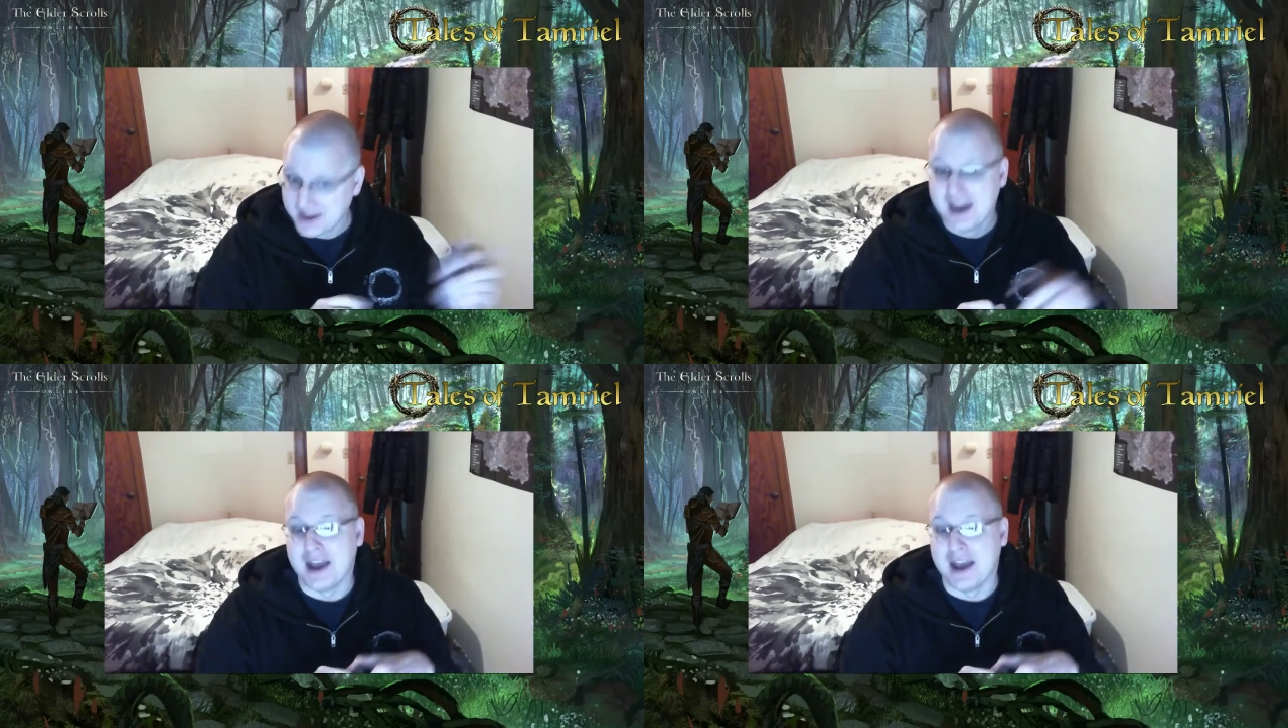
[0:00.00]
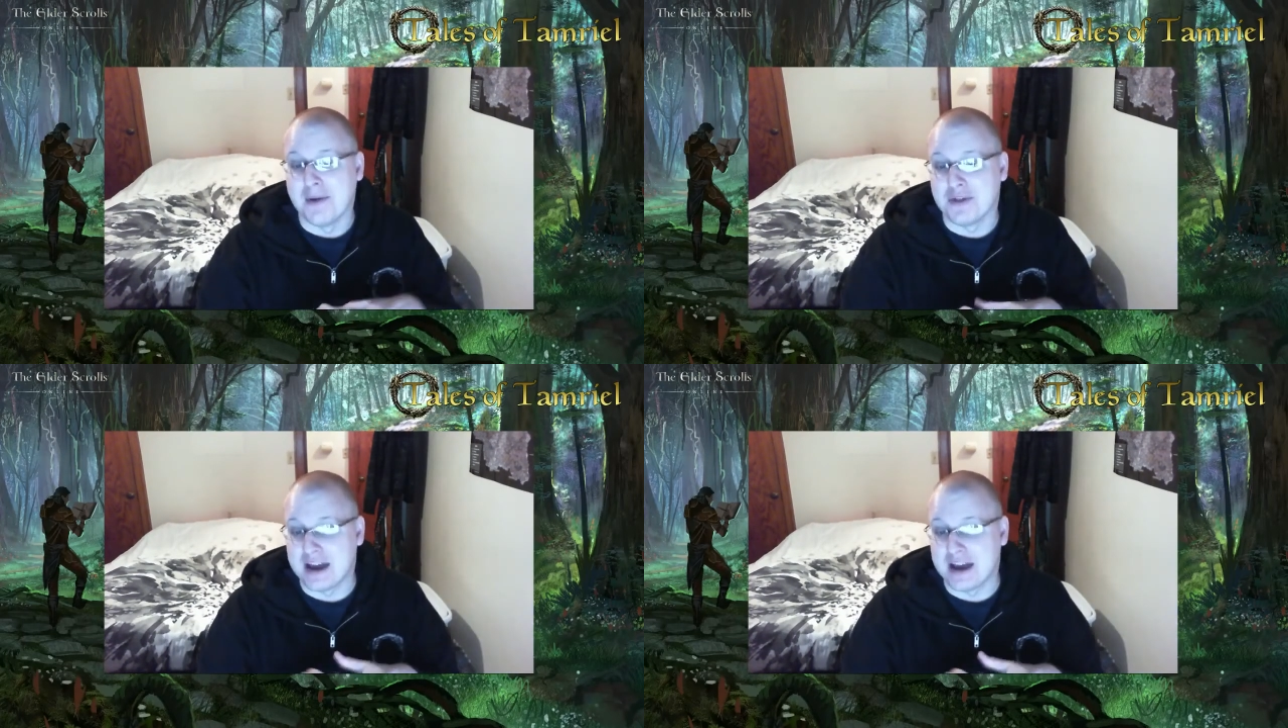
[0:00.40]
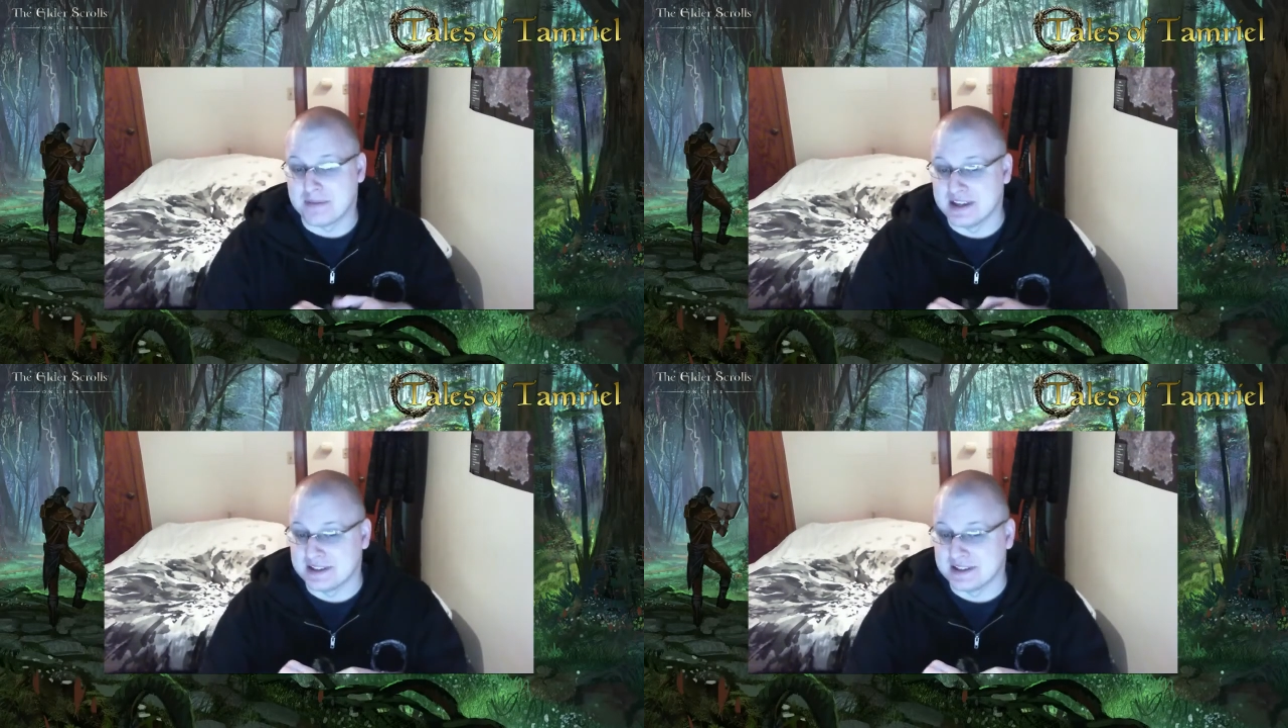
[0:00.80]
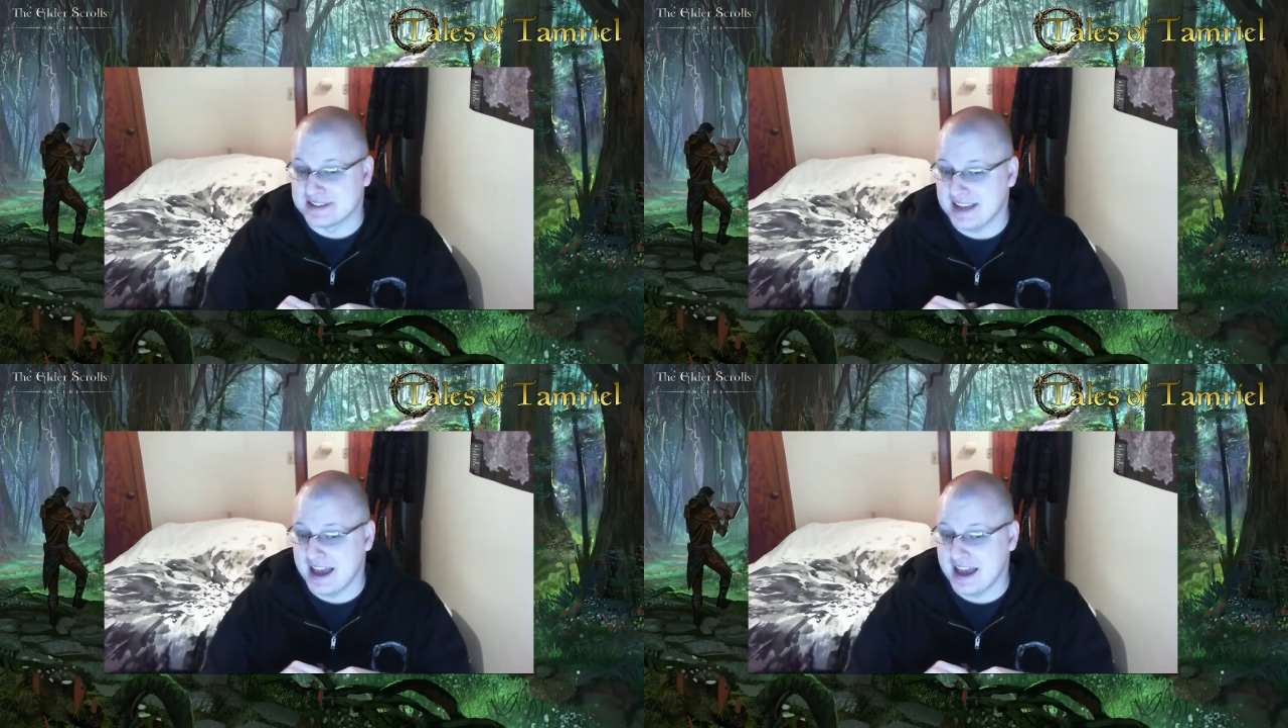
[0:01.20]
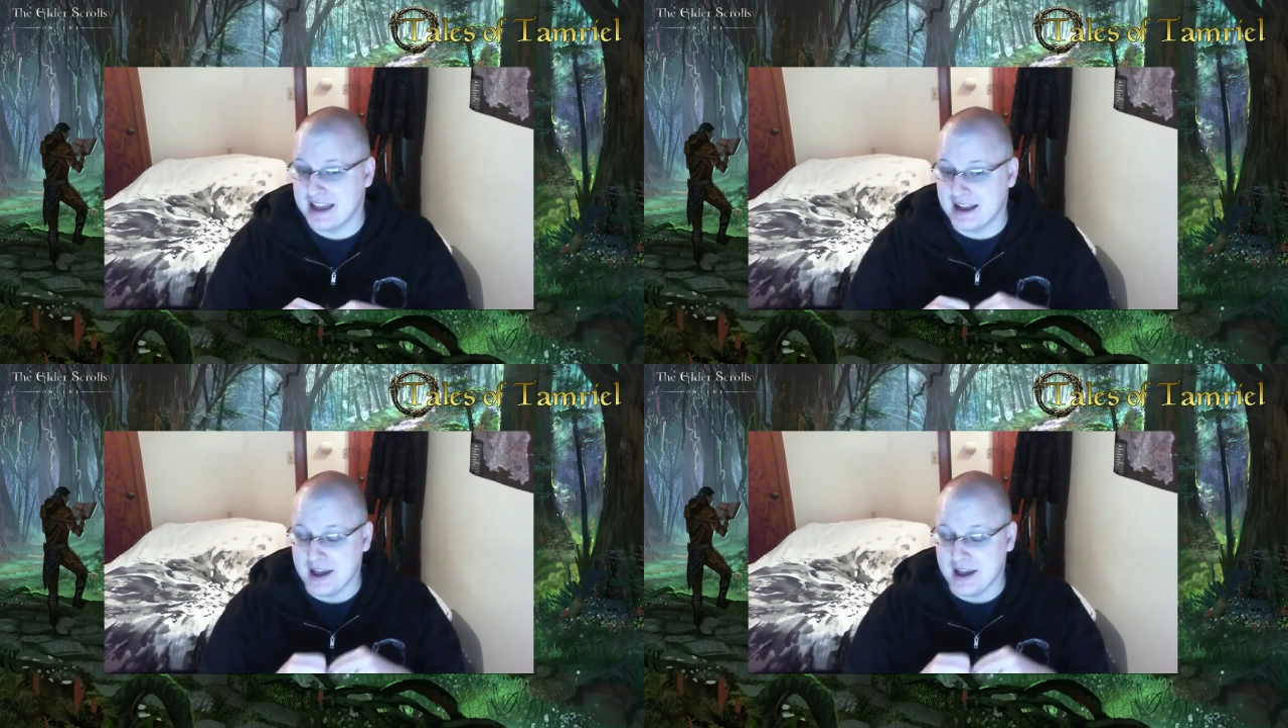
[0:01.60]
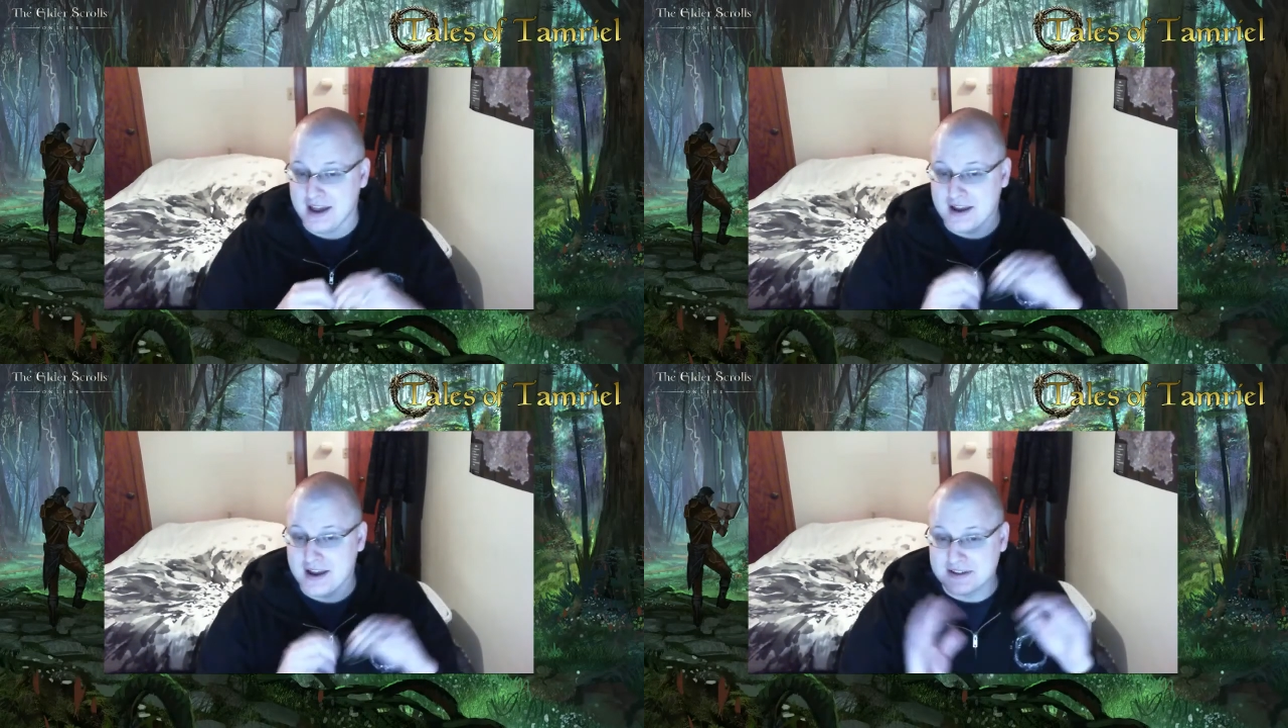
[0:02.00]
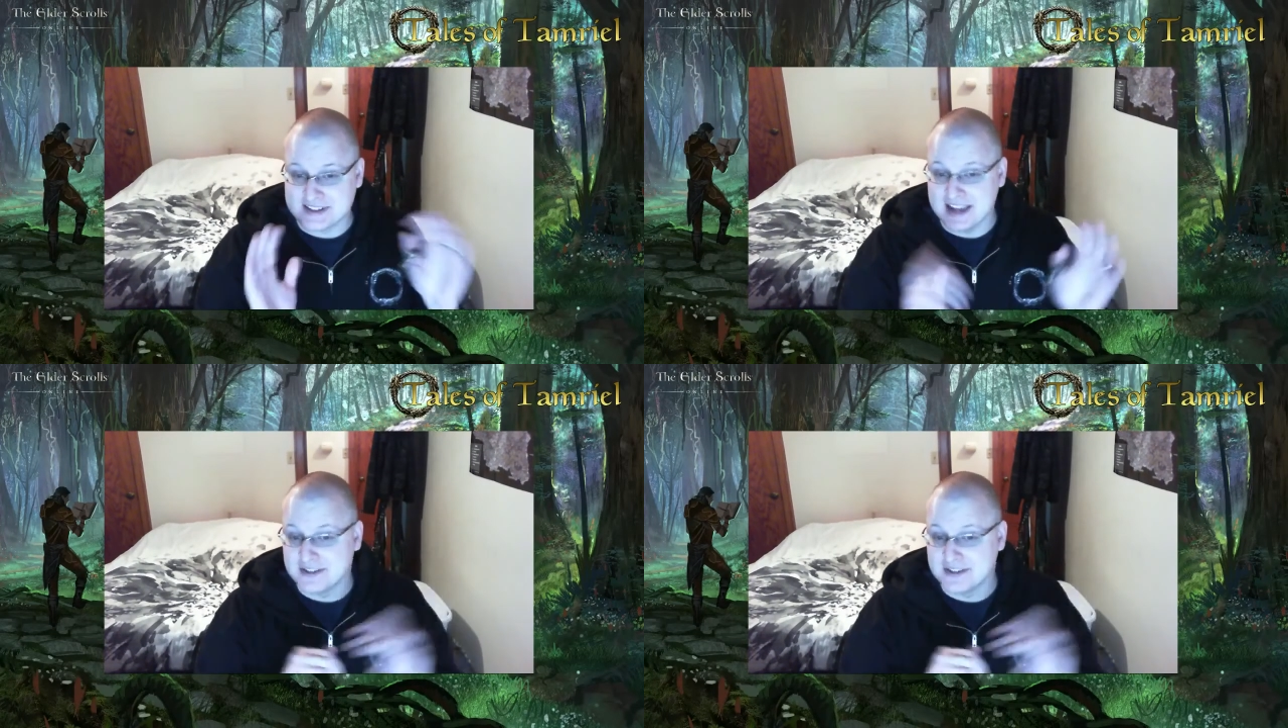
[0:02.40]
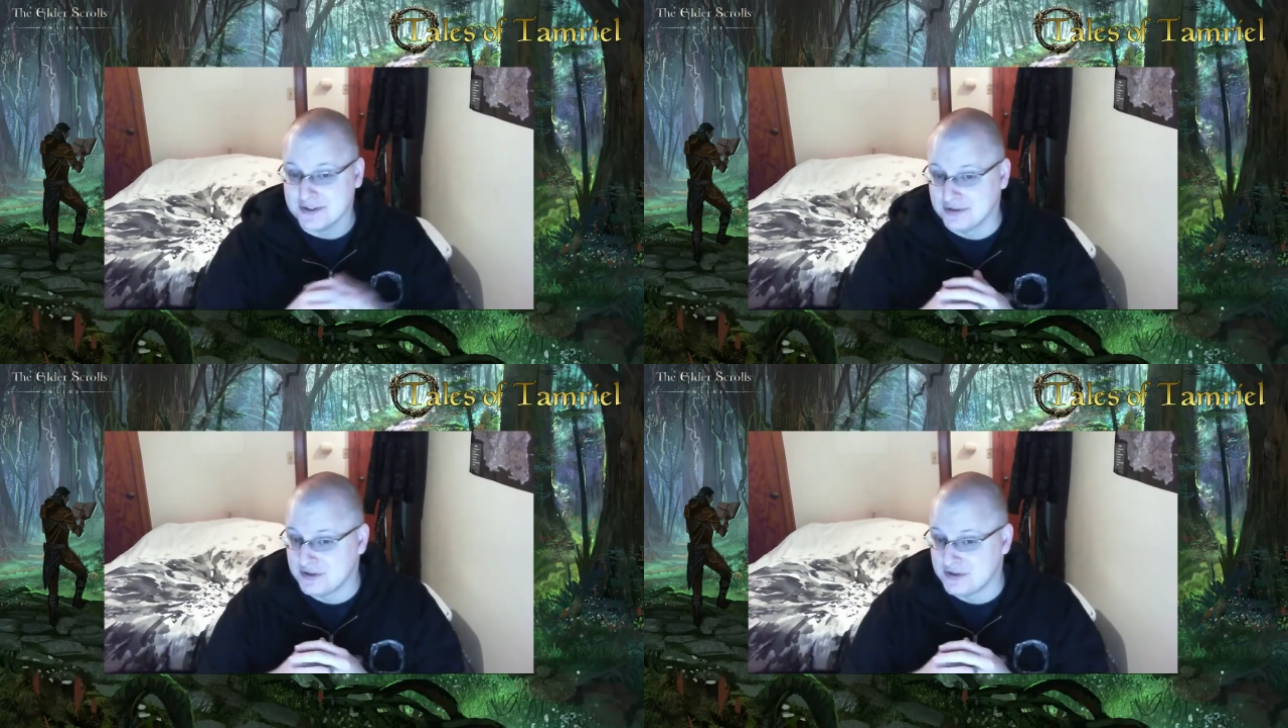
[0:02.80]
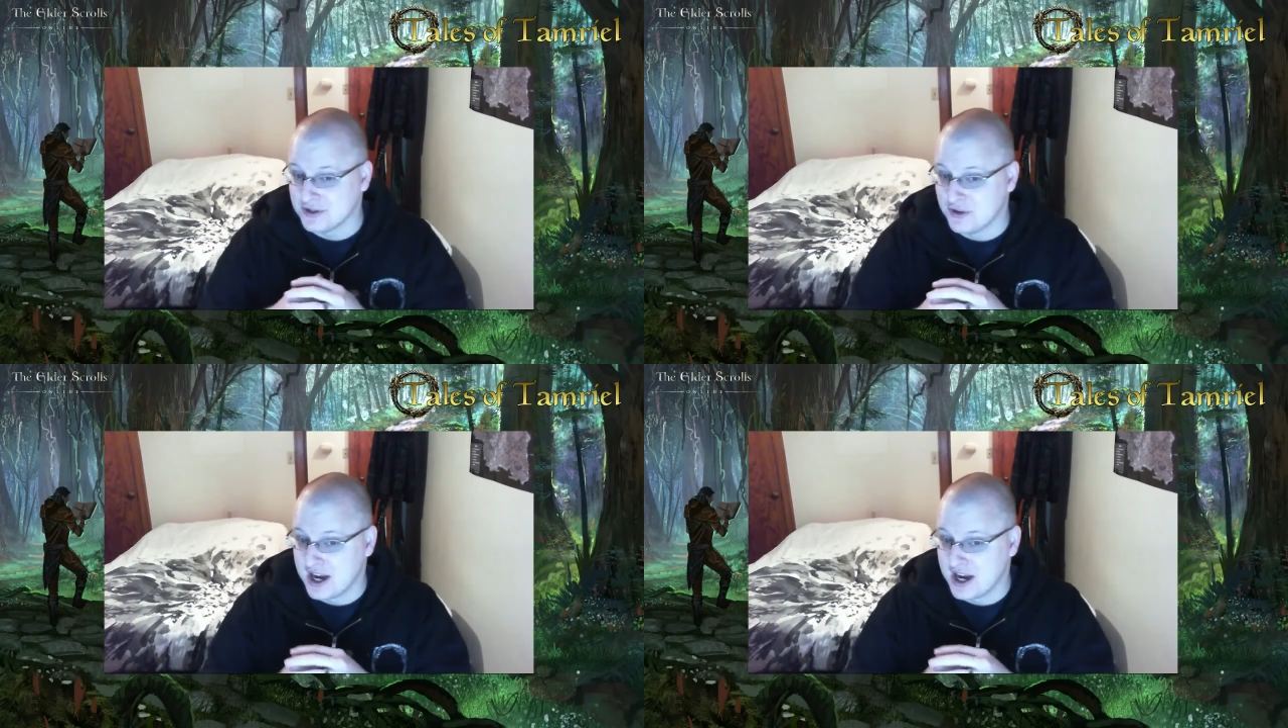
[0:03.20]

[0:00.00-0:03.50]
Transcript: And with that being said, stay tuned to uh,